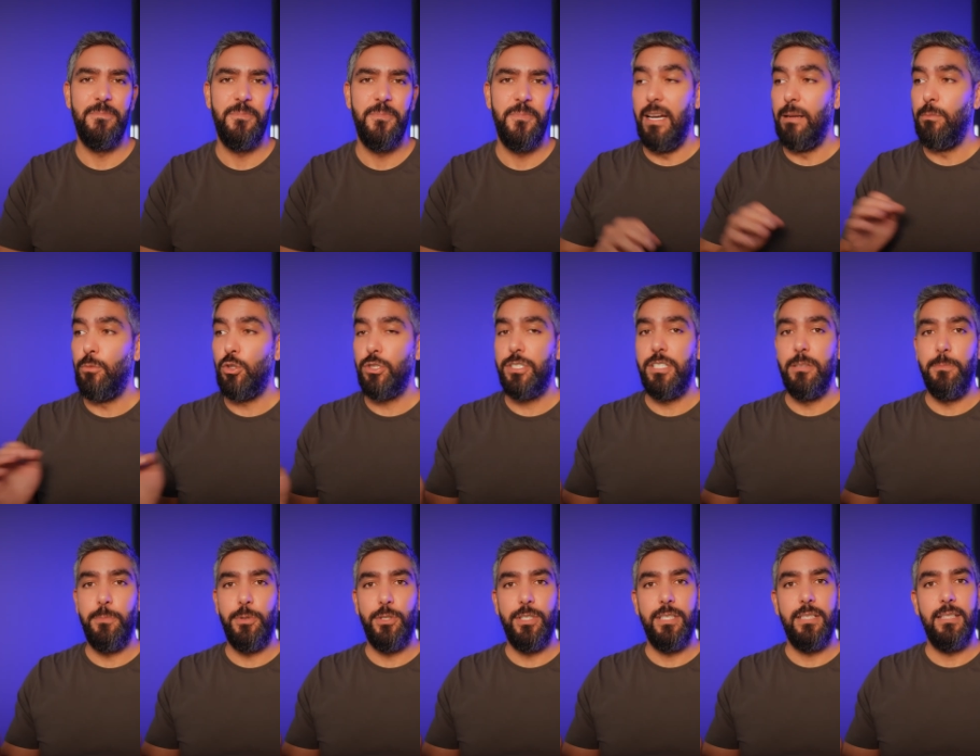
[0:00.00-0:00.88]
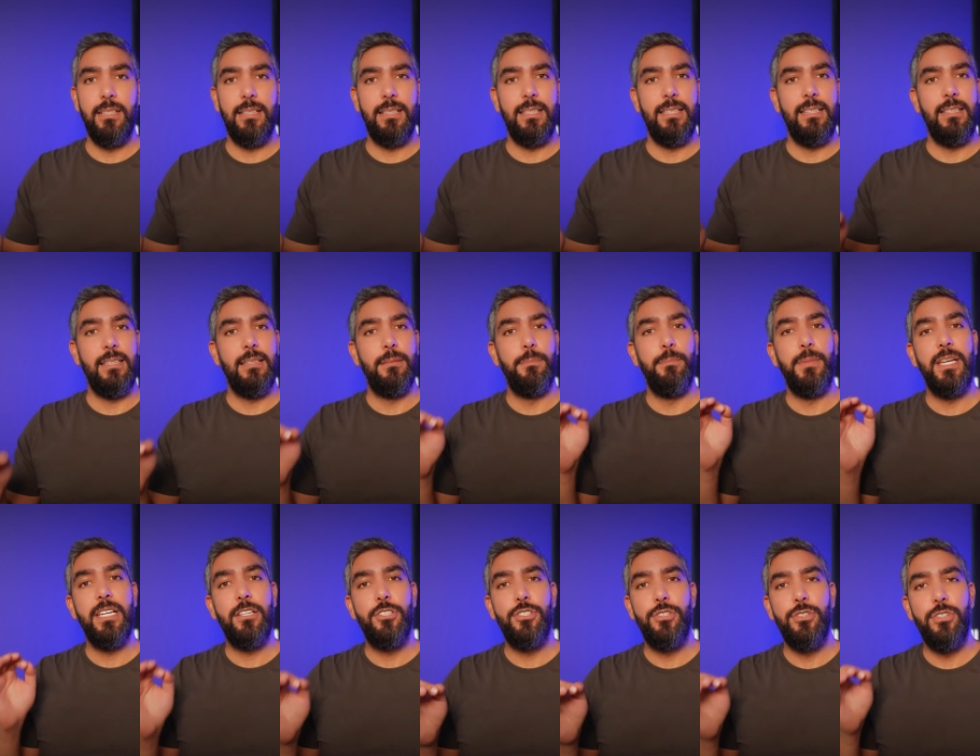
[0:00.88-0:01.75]
And most importantly,
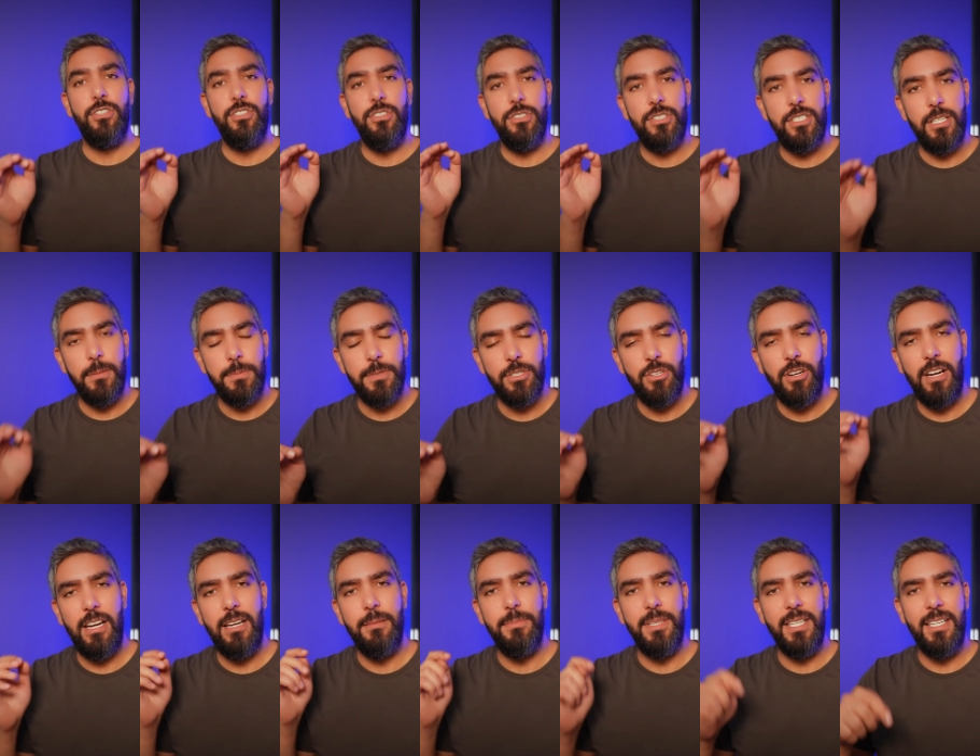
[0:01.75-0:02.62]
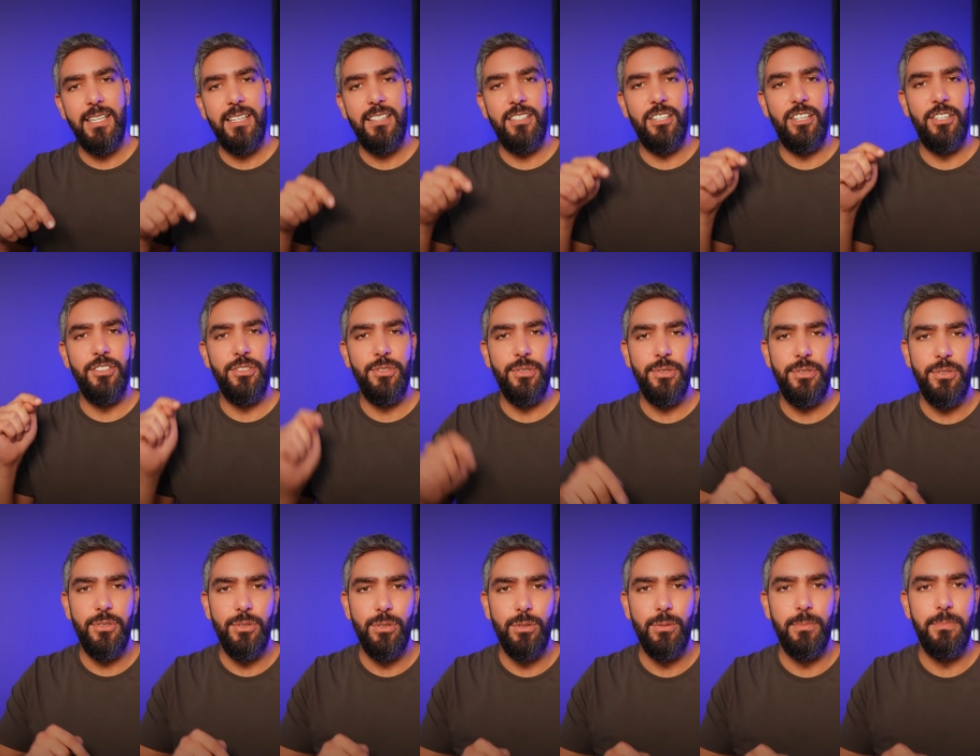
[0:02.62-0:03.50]
make sure you're subscribed here on
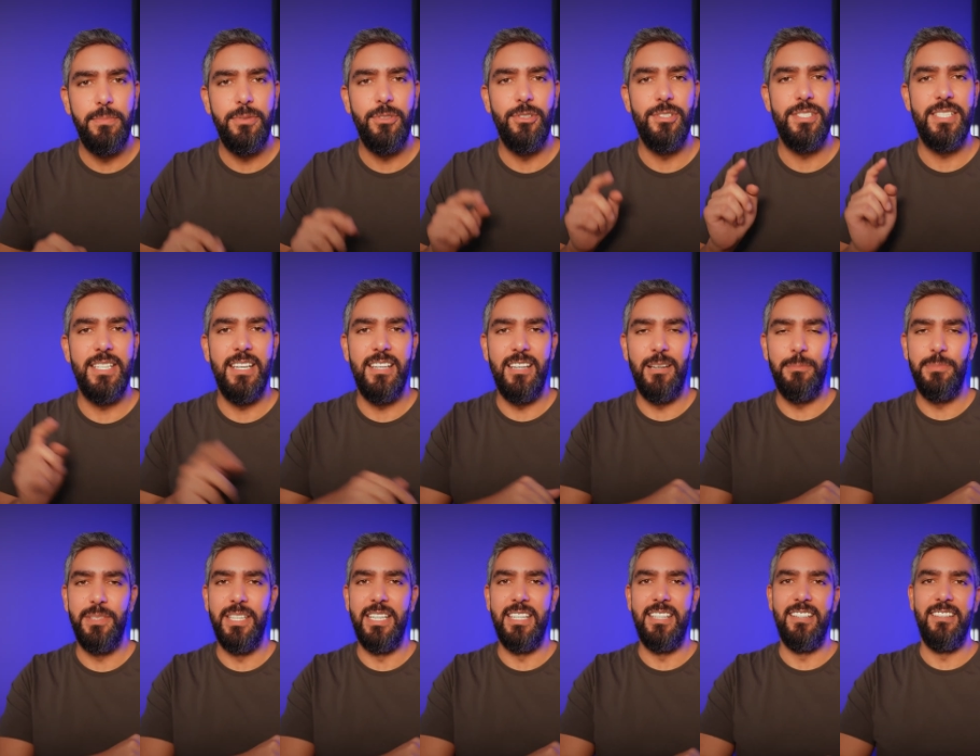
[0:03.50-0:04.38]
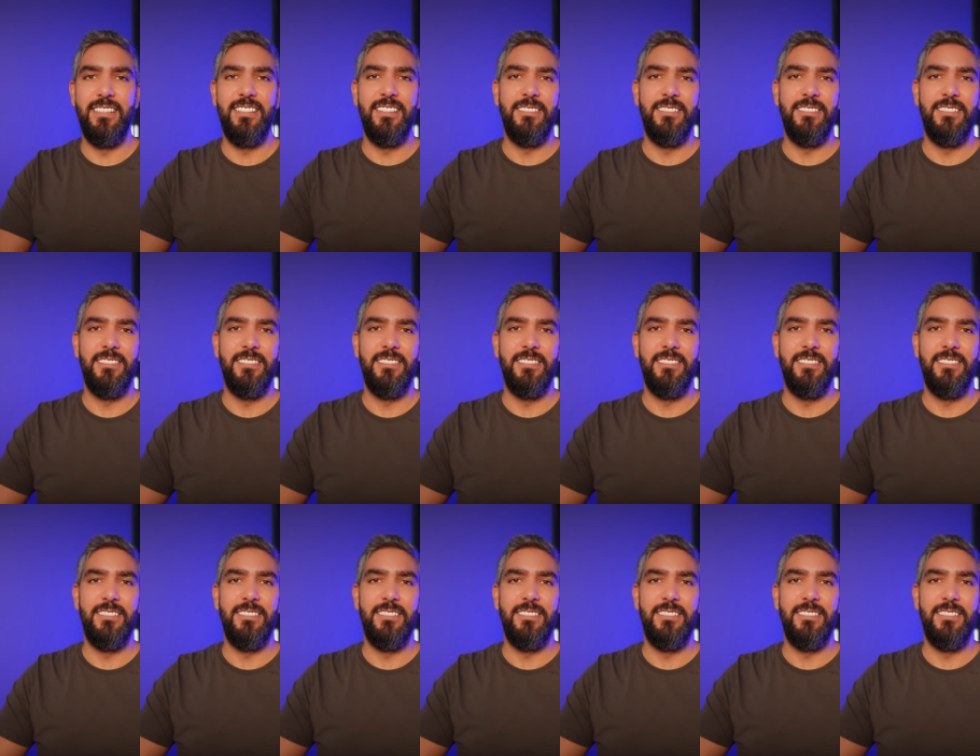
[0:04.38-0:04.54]
YouTube to stay updated.